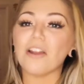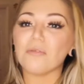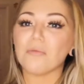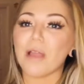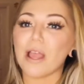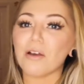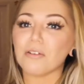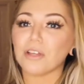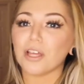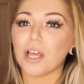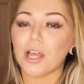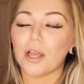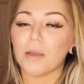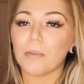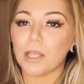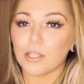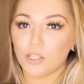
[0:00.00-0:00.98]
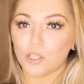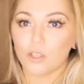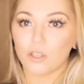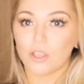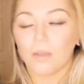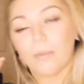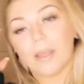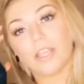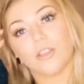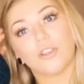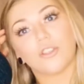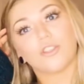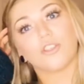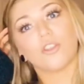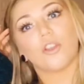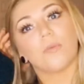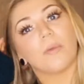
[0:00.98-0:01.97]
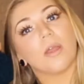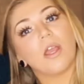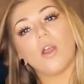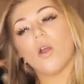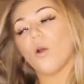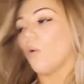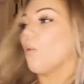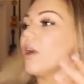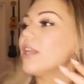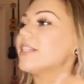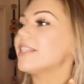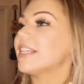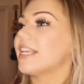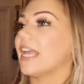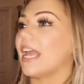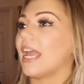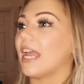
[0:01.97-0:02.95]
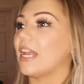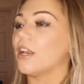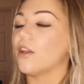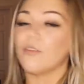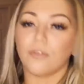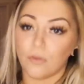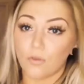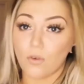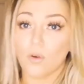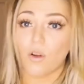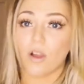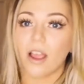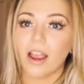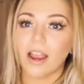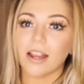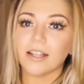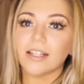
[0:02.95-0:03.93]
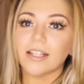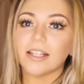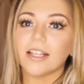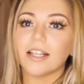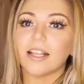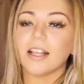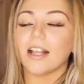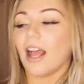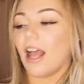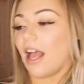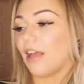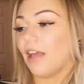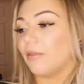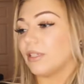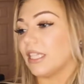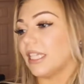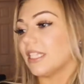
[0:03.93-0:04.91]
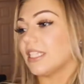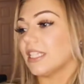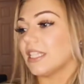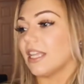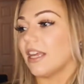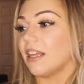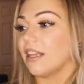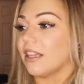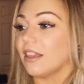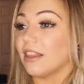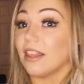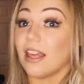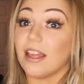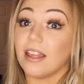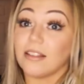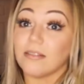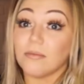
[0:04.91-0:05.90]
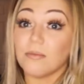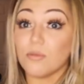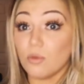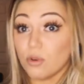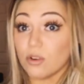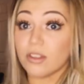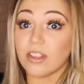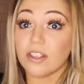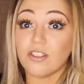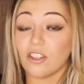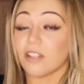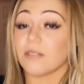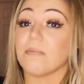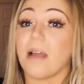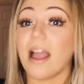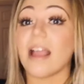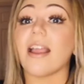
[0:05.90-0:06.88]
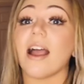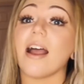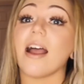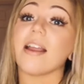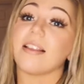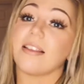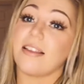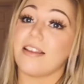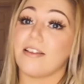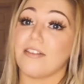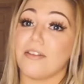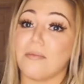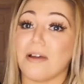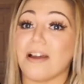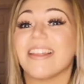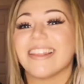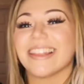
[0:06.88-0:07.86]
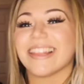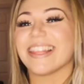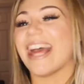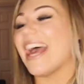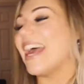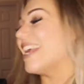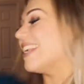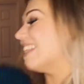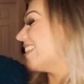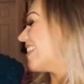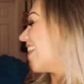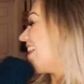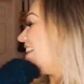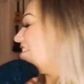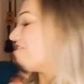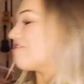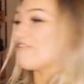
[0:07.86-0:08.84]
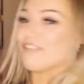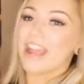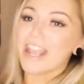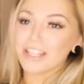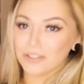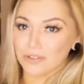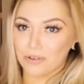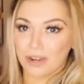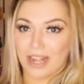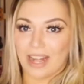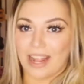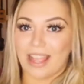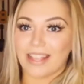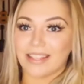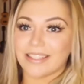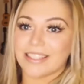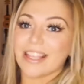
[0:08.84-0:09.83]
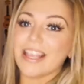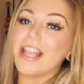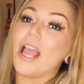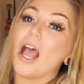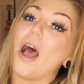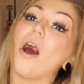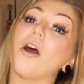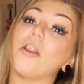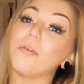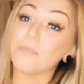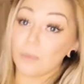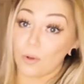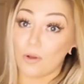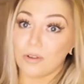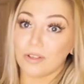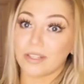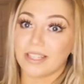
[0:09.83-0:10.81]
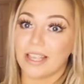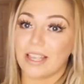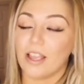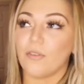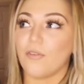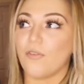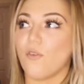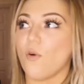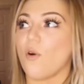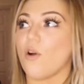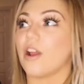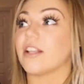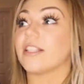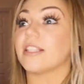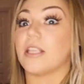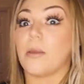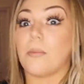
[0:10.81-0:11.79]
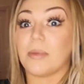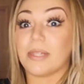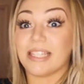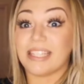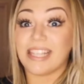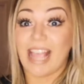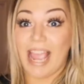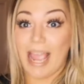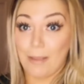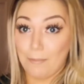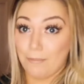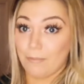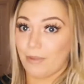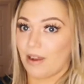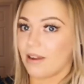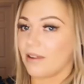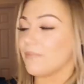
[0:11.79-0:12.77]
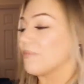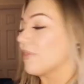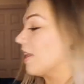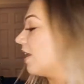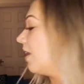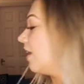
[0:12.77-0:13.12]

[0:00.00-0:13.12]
and welcome to my YouTube once again for, I would like to think that more than just my highlight of the month is the Wrestle Crate unboxing for September.